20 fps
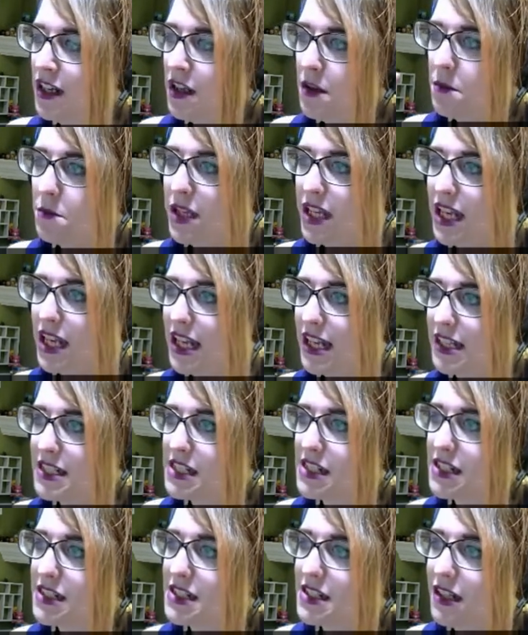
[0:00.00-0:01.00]
big hits
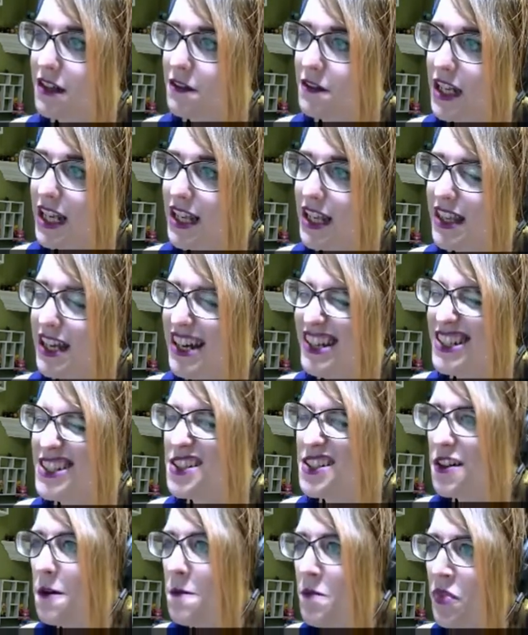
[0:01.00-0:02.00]
and stuff like that,
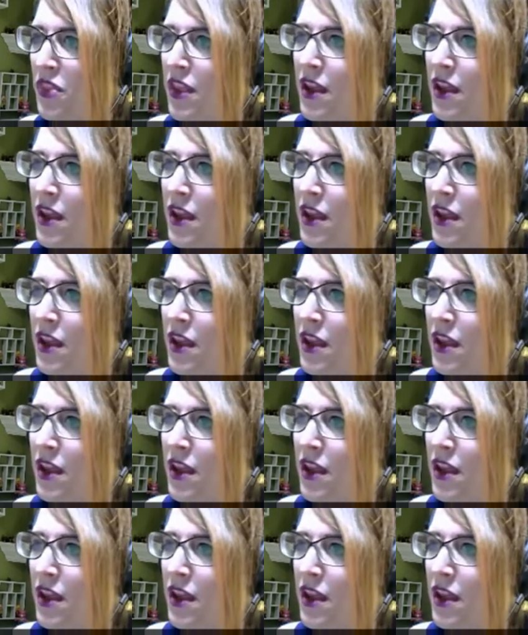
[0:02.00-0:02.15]
so